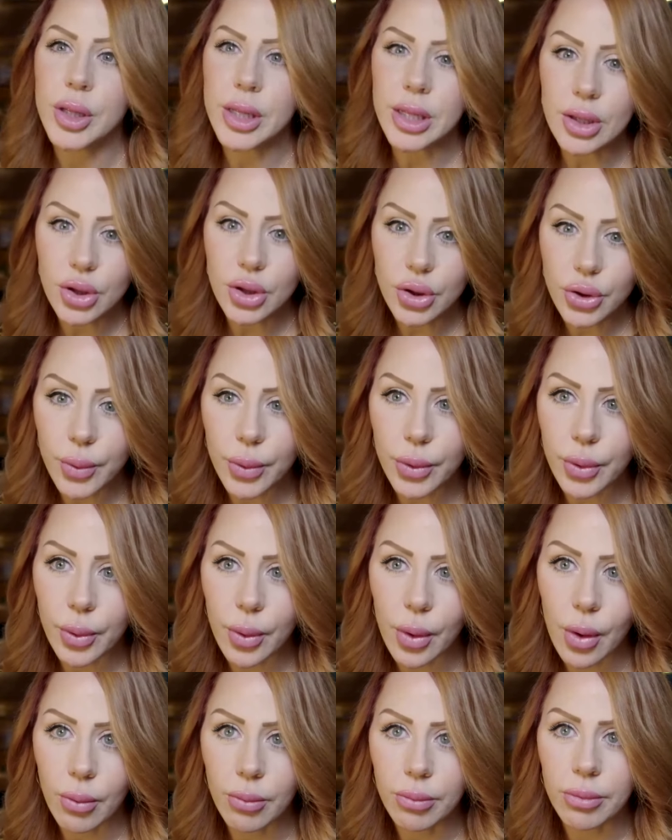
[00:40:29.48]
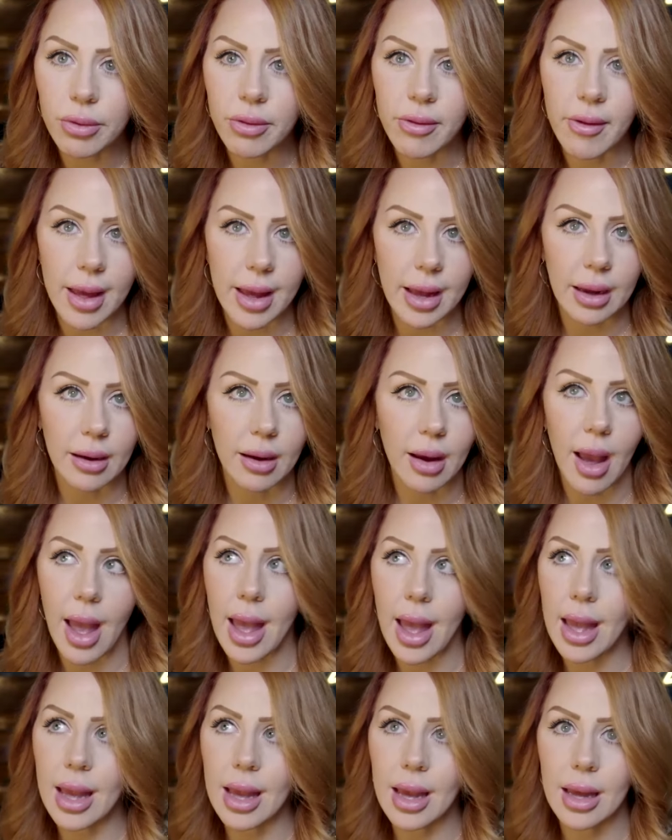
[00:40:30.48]
She's doing her own thing.
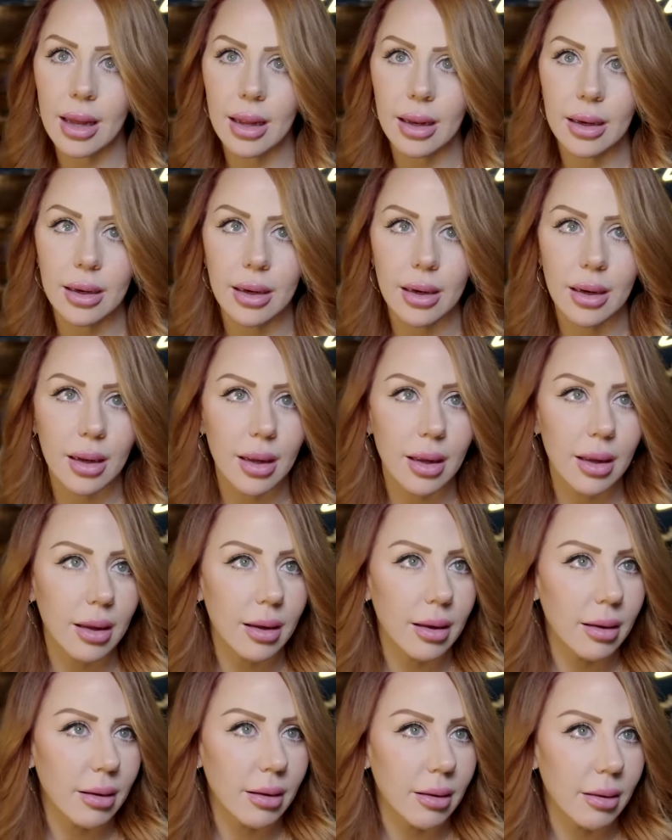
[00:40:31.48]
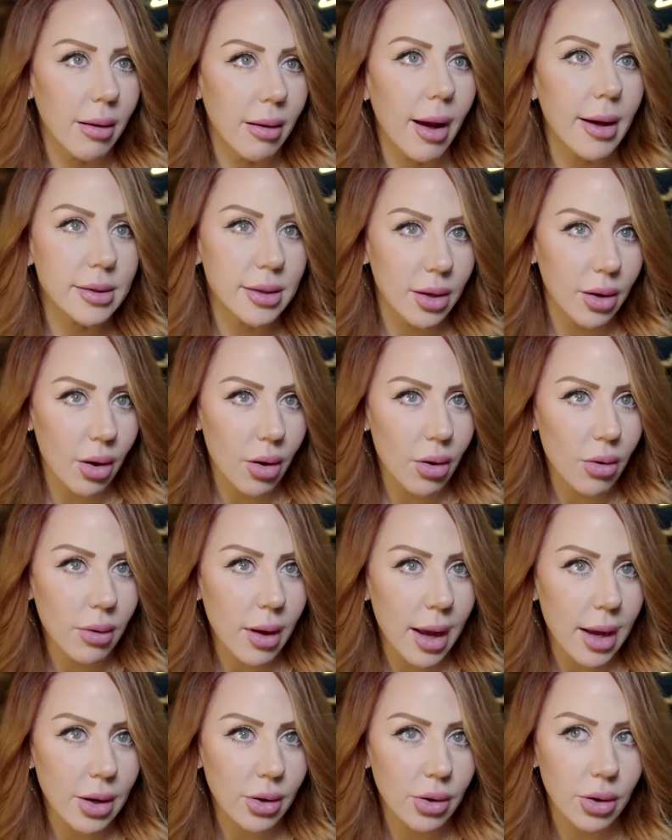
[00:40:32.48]
And I said,
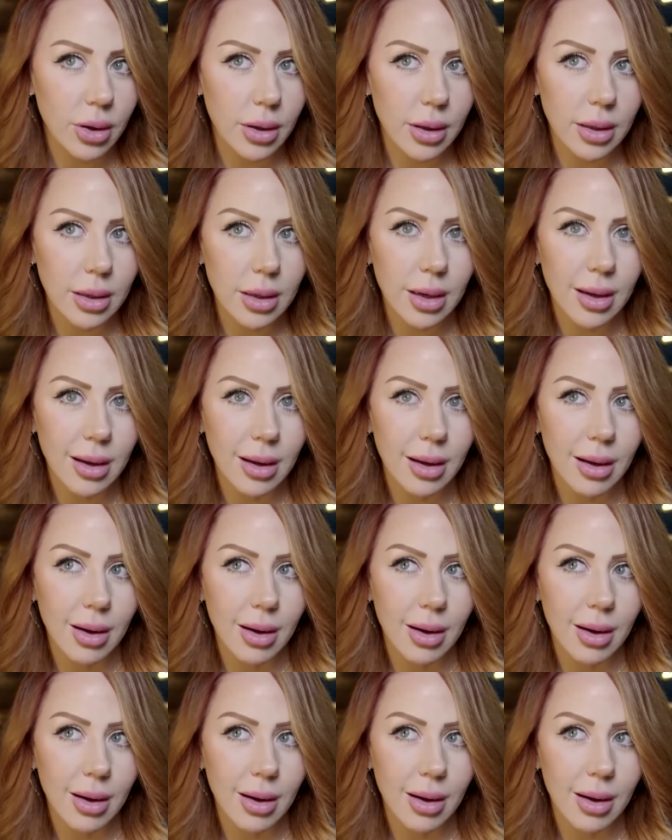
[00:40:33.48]
Okay, good.